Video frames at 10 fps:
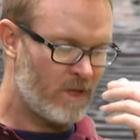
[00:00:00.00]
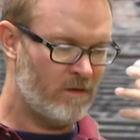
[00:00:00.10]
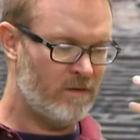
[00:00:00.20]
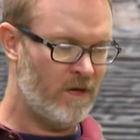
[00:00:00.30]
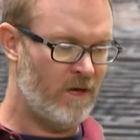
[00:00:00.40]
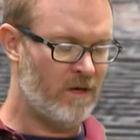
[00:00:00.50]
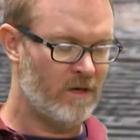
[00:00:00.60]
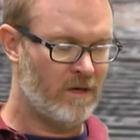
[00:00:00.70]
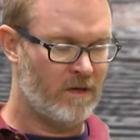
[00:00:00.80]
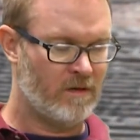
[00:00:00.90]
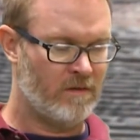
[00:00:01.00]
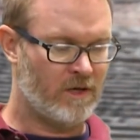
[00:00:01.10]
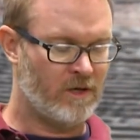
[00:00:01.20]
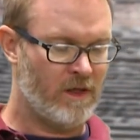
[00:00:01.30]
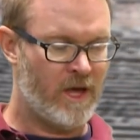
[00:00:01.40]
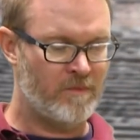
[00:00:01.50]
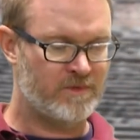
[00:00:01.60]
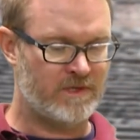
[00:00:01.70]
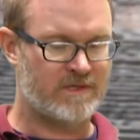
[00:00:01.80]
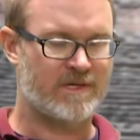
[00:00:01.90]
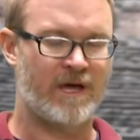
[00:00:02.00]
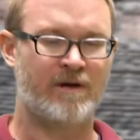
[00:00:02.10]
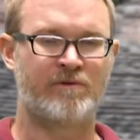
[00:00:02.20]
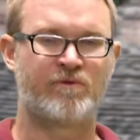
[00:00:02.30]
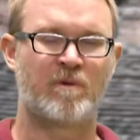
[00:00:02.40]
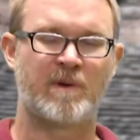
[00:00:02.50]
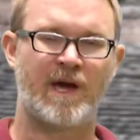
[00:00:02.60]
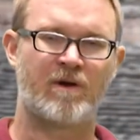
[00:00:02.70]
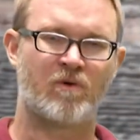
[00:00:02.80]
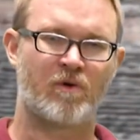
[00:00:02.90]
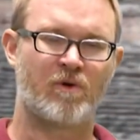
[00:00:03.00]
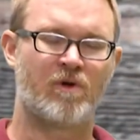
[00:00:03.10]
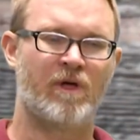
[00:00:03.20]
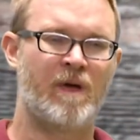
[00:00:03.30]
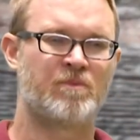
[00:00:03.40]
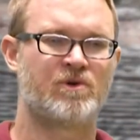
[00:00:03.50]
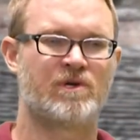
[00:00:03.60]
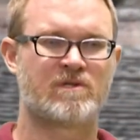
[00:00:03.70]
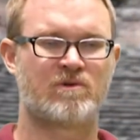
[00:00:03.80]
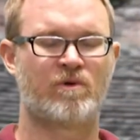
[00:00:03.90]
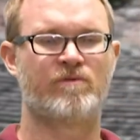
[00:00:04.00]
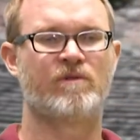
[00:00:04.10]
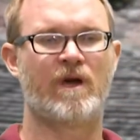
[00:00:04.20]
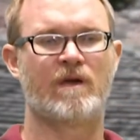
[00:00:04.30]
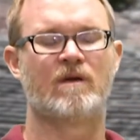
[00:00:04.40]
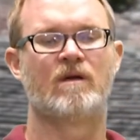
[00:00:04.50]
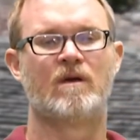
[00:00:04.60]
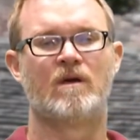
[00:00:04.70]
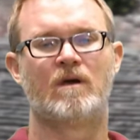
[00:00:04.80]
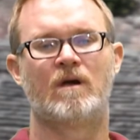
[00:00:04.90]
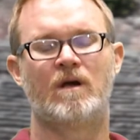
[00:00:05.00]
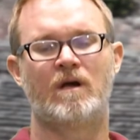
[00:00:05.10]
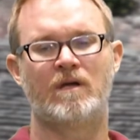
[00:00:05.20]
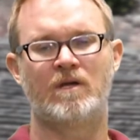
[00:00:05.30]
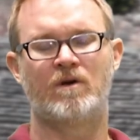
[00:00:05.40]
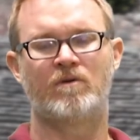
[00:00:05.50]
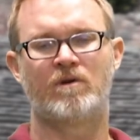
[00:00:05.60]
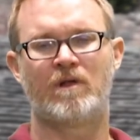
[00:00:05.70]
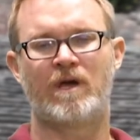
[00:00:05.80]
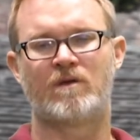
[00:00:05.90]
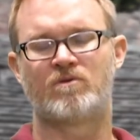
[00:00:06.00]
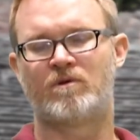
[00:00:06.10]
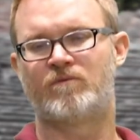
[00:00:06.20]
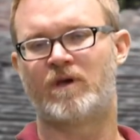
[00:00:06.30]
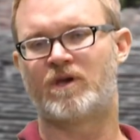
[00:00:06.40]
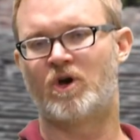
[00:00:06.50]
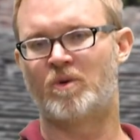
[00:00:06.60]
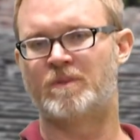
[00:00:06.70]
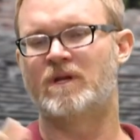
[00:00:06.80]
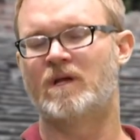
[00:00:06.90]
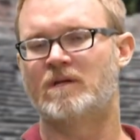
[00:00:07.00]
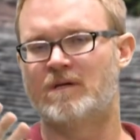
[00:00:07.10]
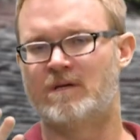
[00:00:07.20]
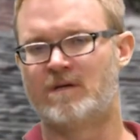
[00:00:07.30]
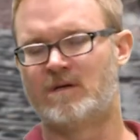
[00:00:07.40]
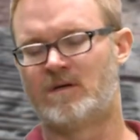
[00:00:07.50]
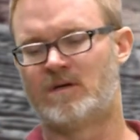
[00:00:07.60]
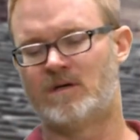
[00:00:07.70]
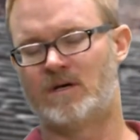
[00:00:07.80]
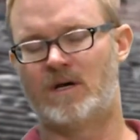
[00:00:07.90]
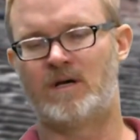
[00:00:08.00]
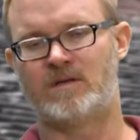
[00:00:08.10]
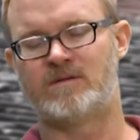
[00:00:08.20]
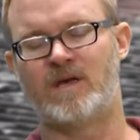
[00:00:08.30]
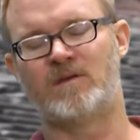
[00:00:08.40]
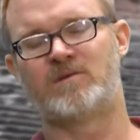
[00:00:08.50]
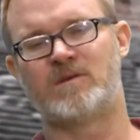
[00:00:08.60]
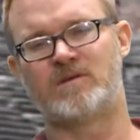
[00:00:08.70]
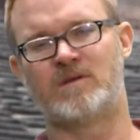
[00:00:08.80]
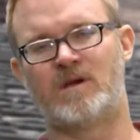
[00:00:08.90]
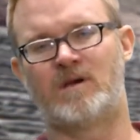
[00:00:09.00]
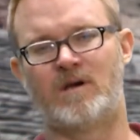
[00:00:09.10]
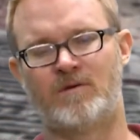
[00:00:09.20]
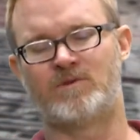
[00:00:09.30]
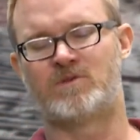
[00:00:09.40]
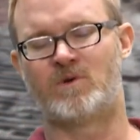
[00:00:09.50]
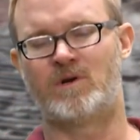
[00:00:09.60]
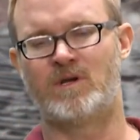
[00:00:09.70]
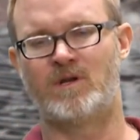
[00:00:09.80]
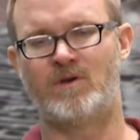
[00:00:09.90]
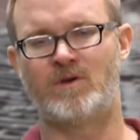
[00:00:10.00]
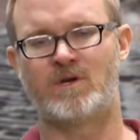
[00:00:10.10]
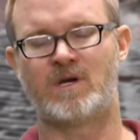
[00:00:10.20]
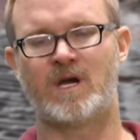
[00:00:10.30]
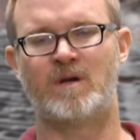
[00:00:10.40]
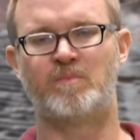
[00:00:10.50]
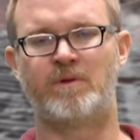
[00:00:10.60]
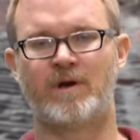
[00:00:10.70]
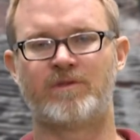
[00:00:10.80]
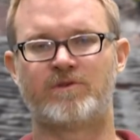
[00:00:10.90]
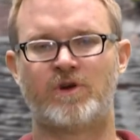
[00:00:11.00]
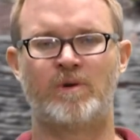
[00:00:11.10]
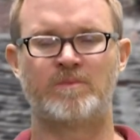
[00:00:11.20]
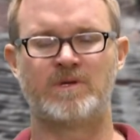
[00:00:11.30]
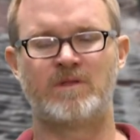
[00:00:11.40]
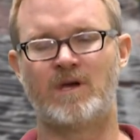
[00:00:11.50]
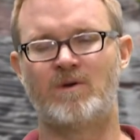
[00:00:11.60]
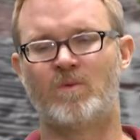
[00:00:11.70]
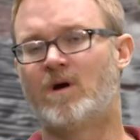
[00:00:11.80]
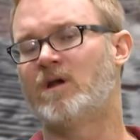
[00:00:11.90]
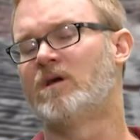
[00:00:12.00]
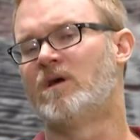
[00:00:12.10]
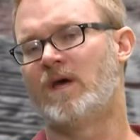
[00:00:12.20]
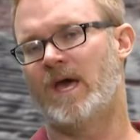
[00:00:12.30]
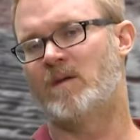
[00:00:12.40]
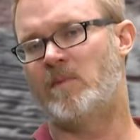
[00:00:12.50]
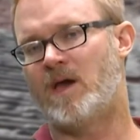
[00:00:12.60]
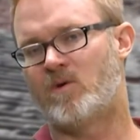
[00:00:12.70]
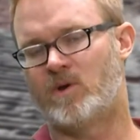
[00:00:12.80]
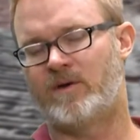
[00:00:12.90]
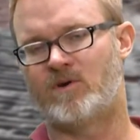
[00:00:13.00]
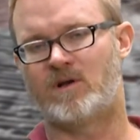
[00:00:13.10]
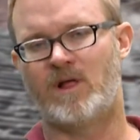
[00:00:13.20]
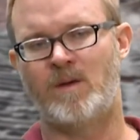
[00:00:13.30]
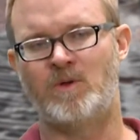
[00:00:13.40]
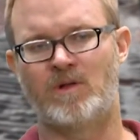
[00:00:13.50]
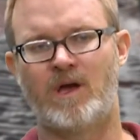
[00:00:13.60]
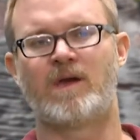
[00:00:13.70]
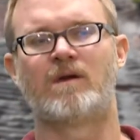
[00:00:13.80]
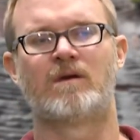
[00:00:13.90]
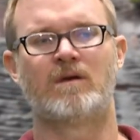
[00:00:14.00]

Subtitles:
the claims, these standard form categorical claims, are just sort of like, they're like sort of like open-ended sentences of a sort. You can kind of plug the terms in that you want and make whatever claim you like,